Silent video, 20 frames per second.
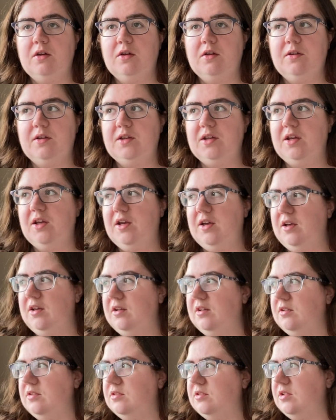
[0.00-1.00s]
I think
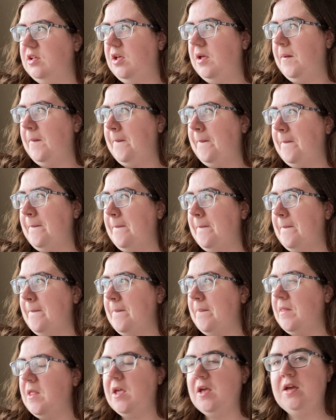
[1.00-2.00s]
it's
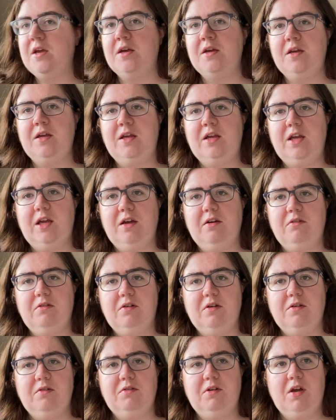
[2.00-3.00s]

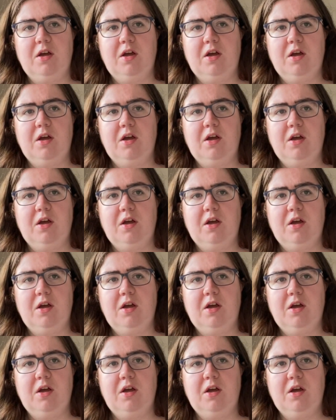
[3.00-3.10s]
year of